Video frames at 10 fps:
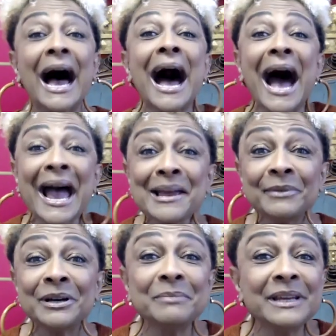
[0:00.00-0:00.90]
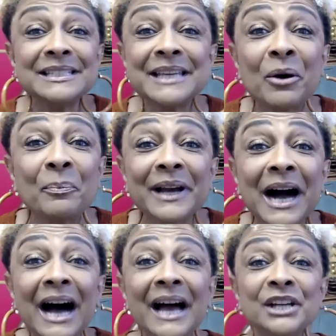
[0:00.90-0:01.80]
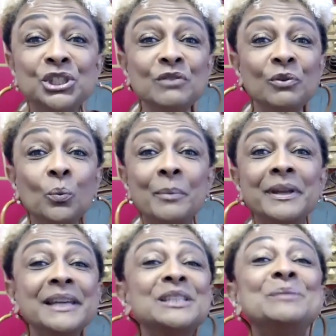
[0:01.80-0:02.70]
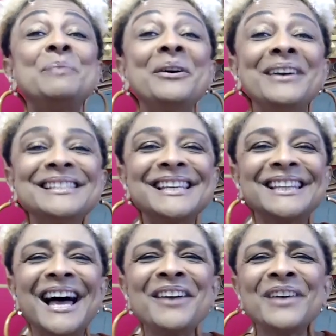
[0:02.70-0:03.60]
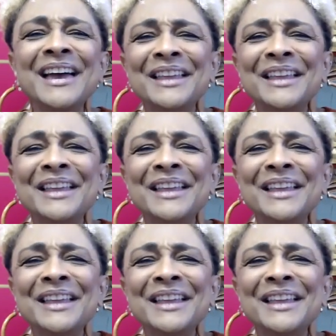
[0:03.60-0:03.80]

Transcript: I am committed to helping high achieving women experience a life